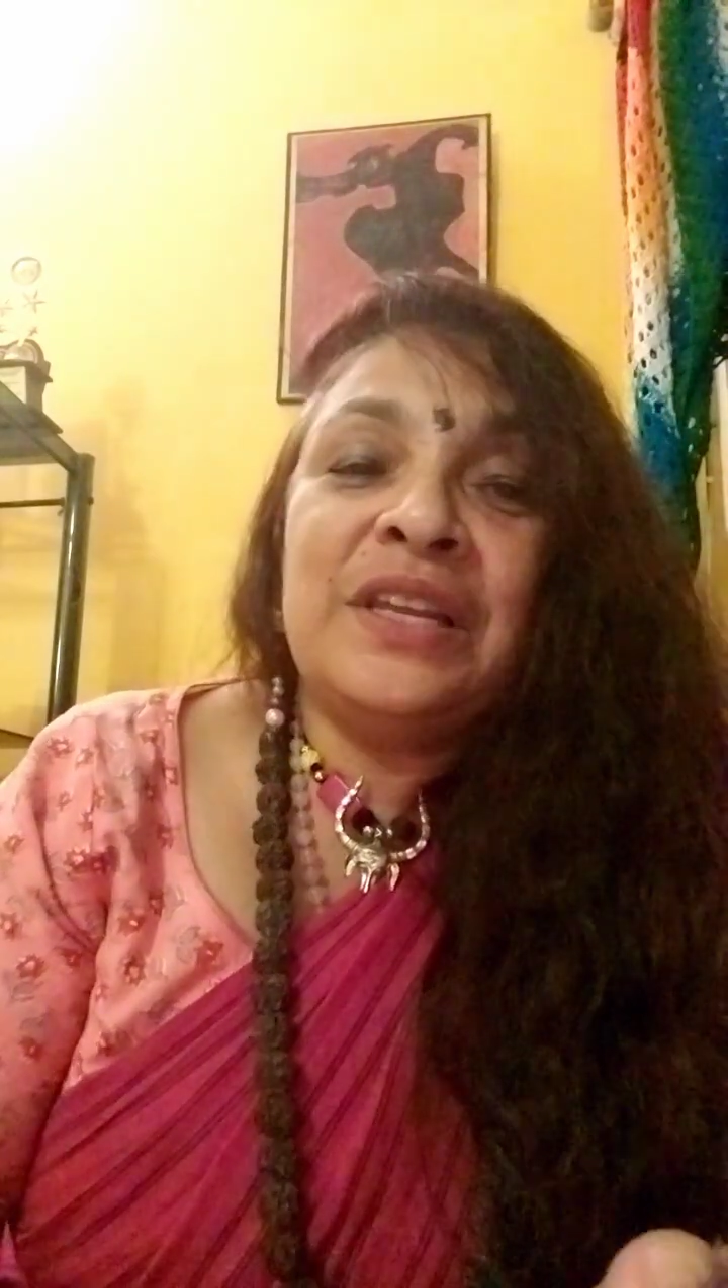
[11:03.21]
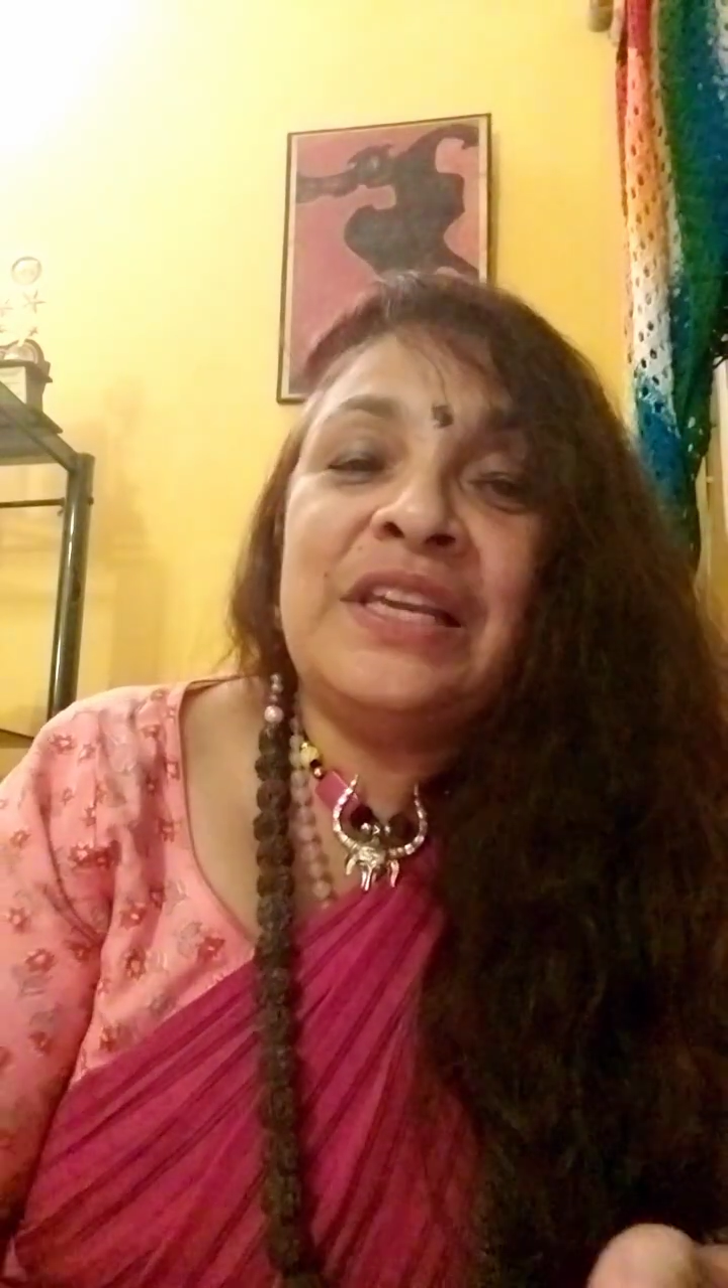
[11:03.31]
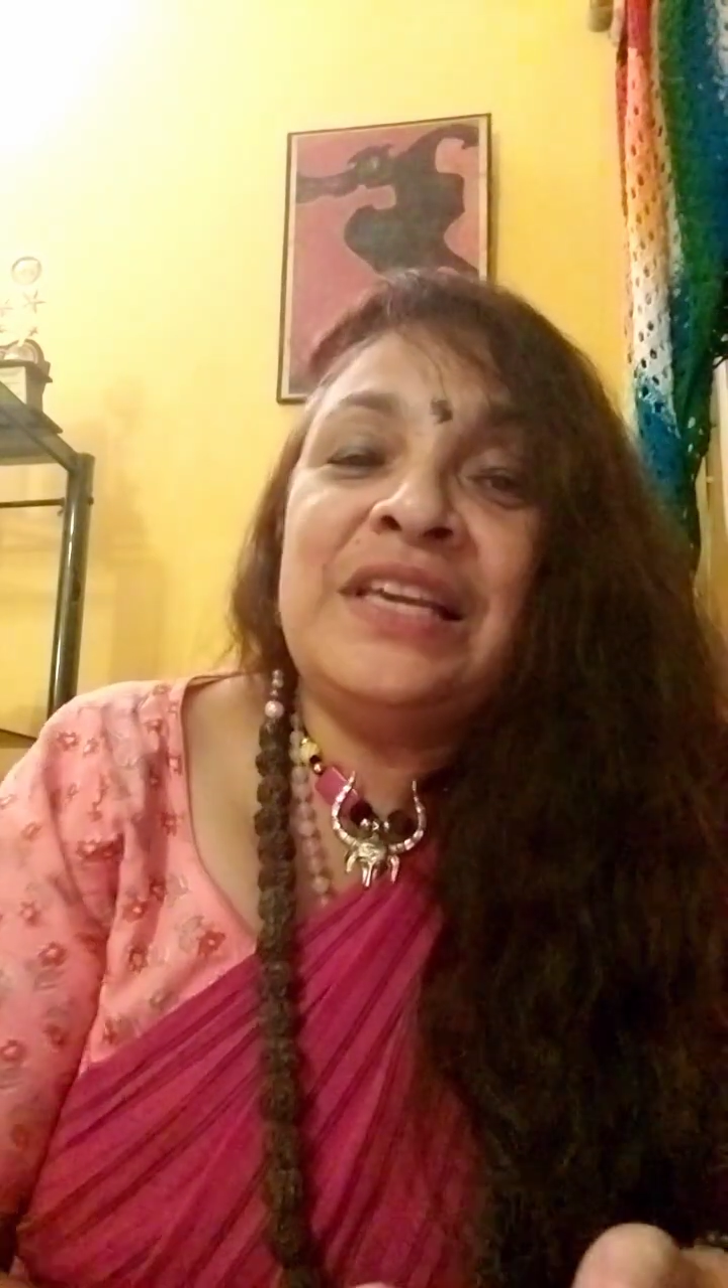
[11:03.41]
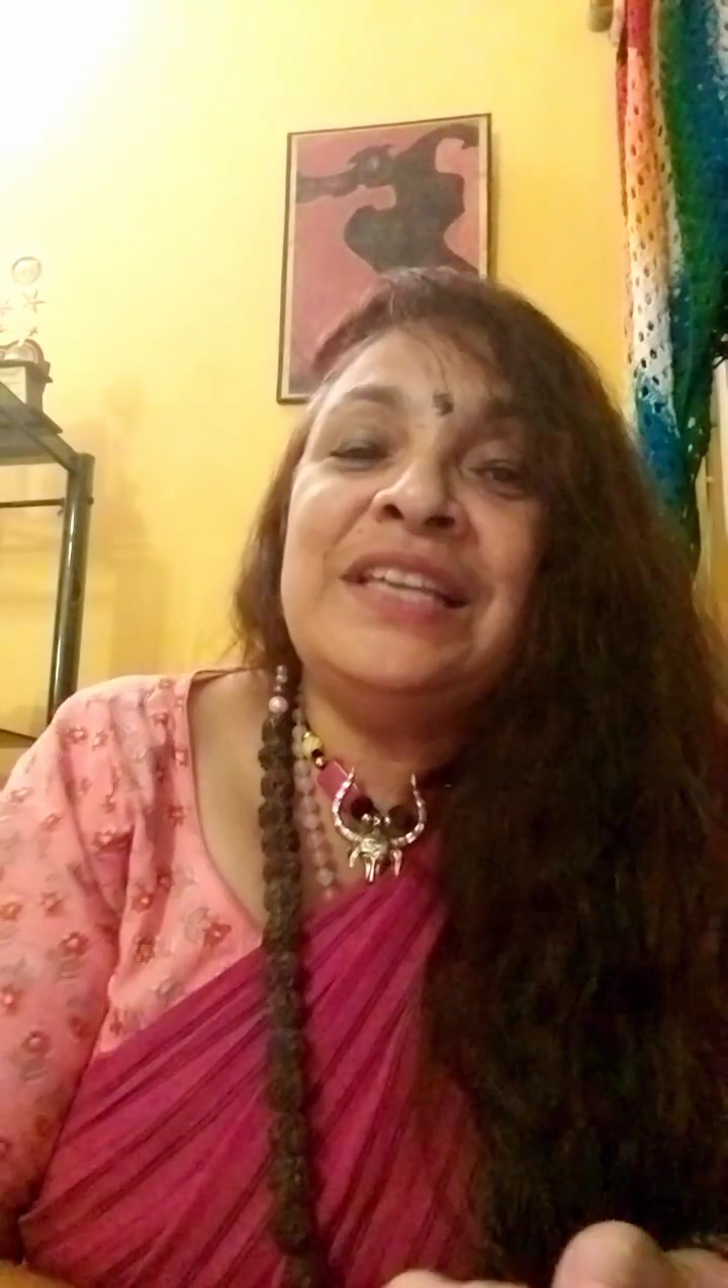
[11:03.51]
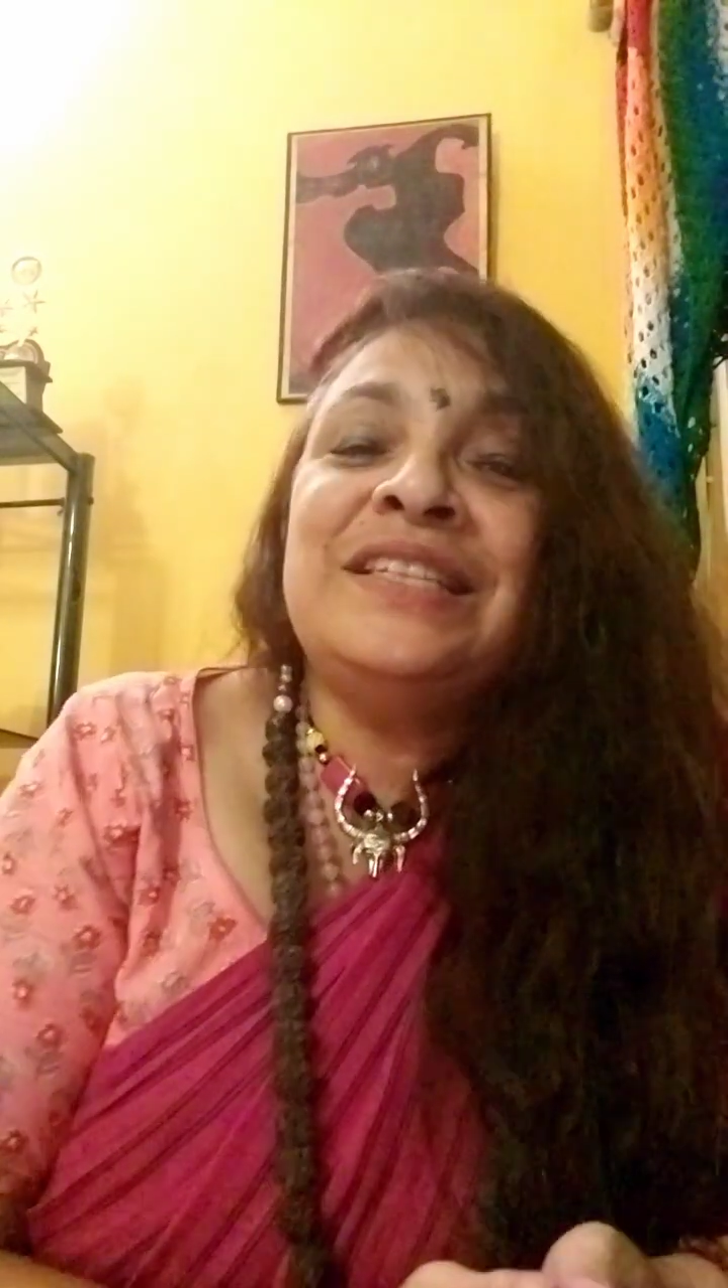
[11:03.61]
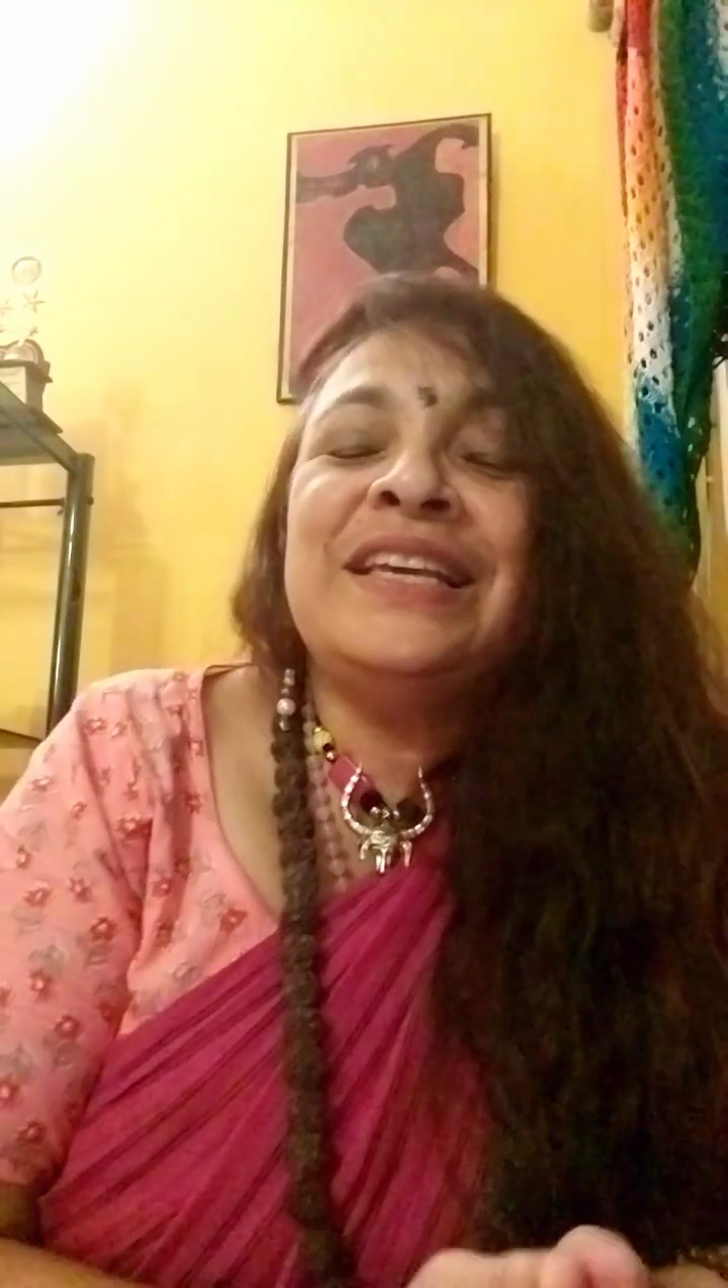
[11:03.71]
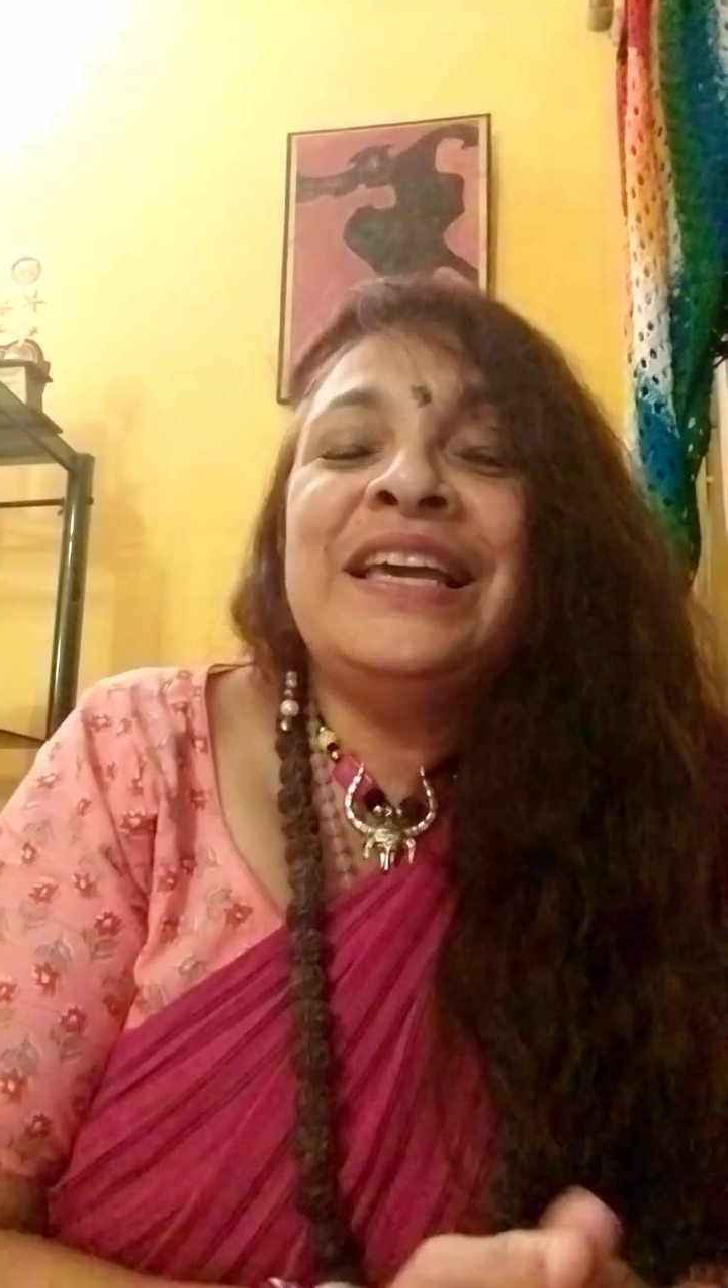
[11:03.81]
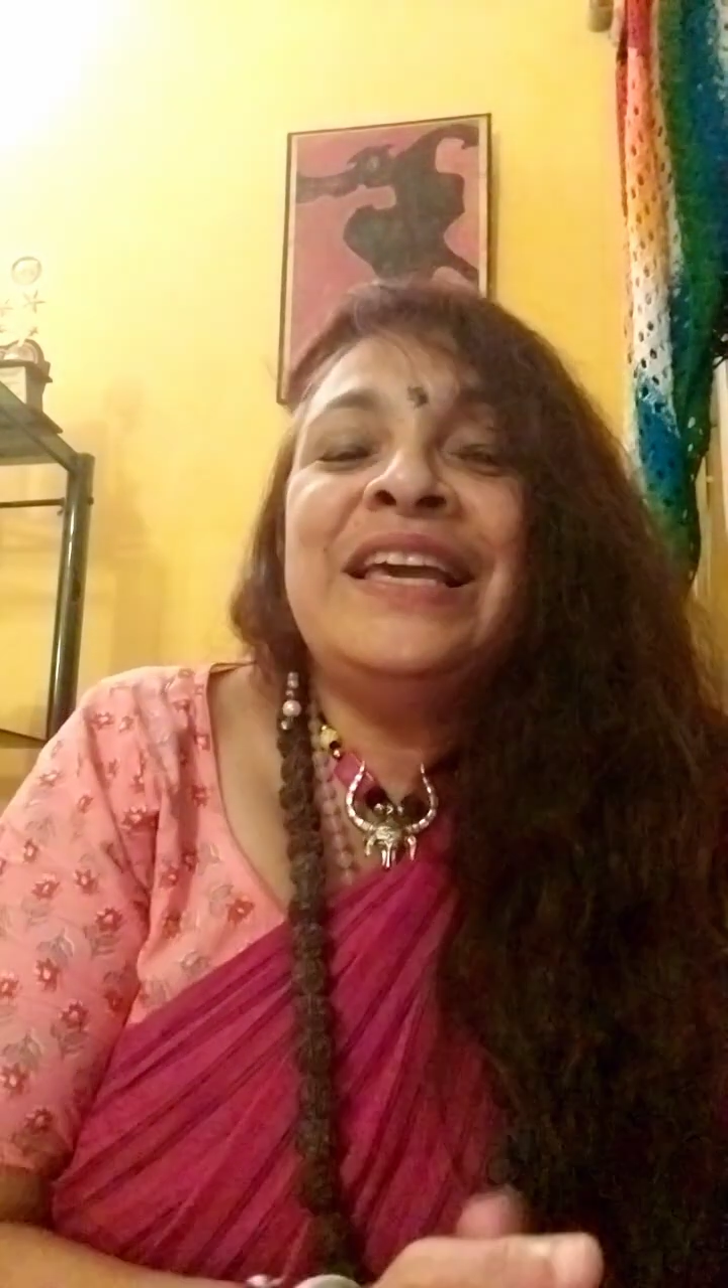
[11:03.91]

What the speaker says: is